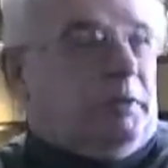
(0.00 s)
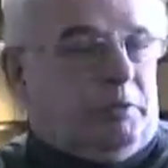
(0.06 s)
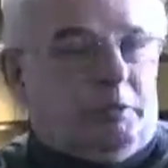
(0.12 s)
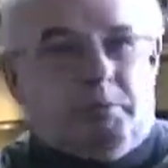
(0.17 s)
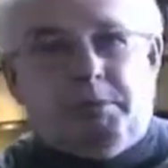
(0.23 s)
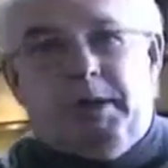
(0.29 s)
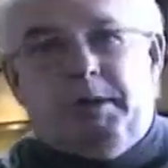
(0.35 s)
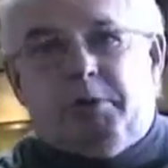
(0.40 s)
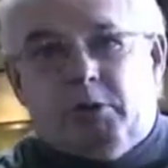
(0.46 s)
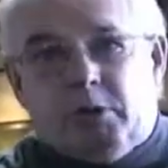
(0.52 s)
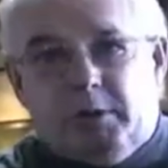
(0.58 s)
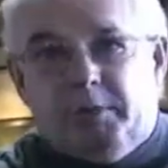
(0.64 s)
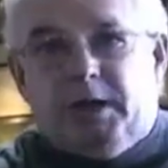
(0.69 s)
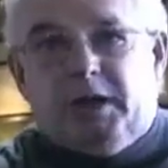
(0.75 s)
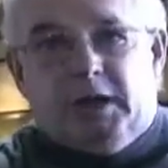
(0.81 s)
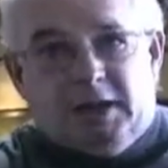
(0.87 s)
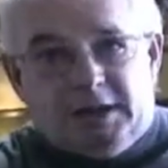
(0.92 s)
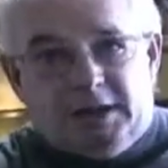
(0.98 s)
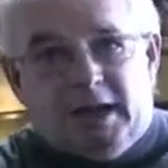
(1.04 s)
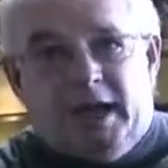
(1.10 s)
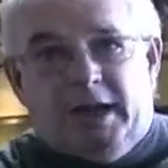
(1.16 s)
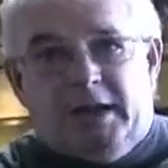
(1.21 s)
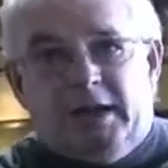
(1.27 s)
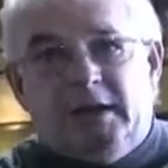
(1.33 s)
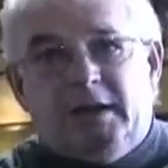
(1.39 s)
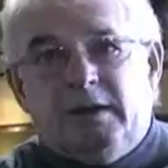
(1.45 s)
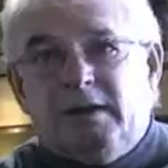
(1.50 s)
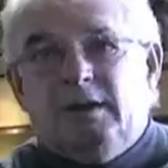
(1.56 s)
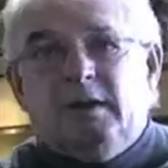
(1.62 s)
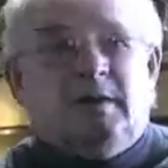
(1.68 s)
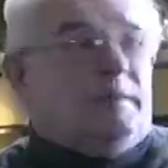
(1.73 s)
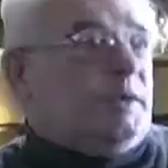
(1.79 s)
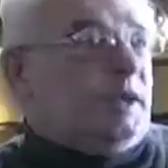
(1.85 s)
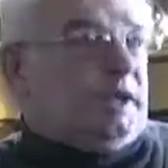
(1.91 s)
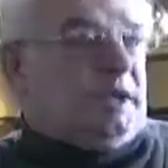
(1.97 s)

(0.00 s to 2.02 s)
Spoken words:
When people come into the diner, they